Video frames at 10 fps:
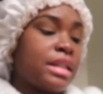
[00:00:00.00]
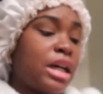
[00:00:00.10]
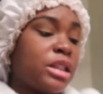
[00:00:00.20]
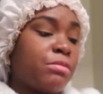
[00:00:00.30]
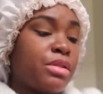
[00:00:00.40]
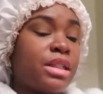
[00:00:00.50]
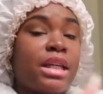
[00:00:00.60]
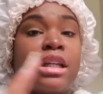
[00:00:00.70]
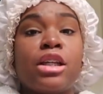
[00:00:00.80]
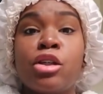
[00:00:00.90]
it's
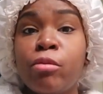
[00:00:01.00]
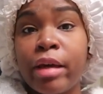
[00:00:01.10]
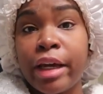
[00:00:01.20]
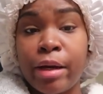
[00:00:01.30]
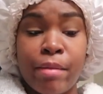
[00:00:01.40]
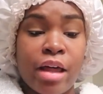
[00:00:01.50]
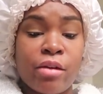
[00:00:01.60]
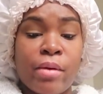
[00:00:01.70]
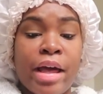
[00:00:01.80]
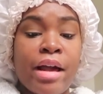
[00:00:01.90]
100% human hair, by
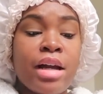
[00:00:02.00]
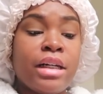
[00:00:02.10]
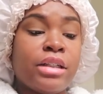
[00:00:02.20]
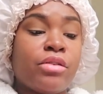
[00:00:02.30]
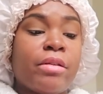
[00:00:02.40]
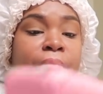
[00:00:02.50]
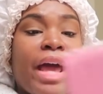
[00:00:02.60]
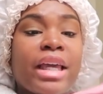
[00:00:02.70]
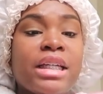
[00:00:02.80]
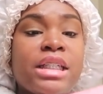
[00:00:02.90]
the way. And on the
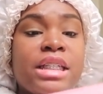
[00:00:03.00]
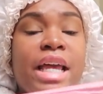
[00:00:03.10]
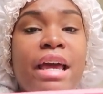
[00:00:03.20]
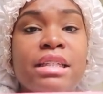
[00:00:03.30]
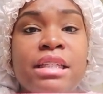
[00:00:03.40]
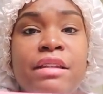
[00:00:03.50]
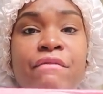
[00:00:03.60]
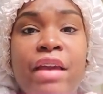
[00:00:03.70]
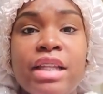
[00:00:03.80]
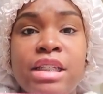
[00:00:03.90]
back, it just has its
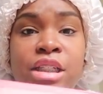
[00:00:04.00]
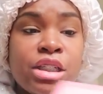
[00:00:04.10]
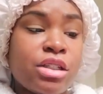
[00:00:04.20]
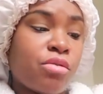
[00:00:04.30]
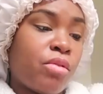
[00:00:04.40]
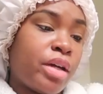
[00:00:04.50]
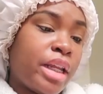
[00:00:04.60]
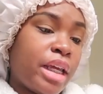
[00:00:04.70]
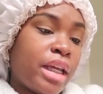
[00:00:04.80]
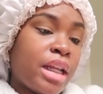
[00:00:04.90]
advantages
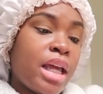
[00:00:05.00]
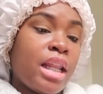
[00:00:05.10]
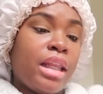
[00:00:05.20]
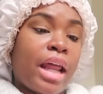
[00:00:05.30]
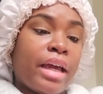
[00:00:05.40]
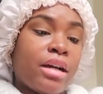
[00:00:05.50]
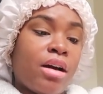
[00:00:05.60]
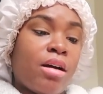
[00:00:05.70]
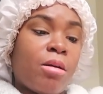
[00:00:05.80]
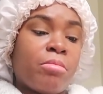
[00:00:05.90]
on it, like
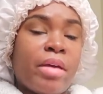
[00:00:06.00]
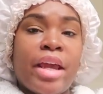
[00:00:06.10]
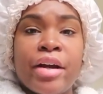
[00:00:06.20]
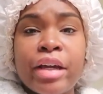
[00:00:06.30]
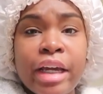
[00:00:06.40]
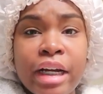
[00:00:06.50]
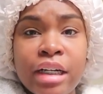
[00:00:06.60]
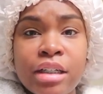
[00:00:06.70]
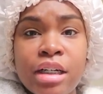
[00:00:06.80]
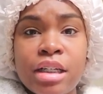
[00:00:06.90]
hair
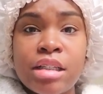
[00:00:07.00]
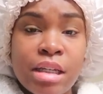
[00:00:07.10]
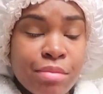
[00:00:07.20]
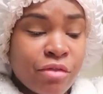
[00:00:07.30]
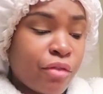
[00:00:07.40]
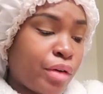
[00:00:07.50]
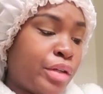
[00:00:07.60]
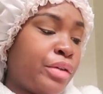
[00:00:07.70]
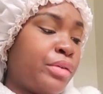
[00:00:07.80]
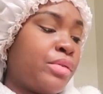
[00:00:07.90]
care tips for
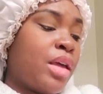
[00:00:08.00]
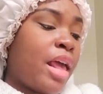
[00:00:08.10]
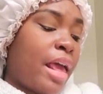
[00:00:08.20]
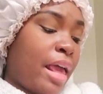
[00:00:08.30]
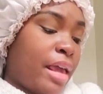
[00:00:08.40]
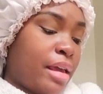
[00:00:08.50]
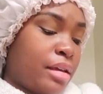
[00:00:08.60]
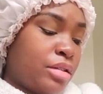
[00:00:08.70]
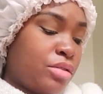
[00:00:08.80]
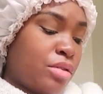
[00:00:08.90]
you.
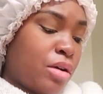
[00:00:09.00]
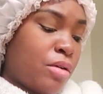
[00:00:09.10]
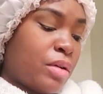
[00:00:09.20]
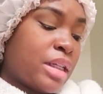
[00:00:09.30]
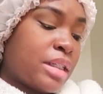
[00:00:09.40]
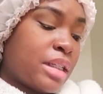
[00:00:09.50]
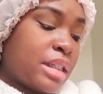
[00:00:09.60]
And you know, it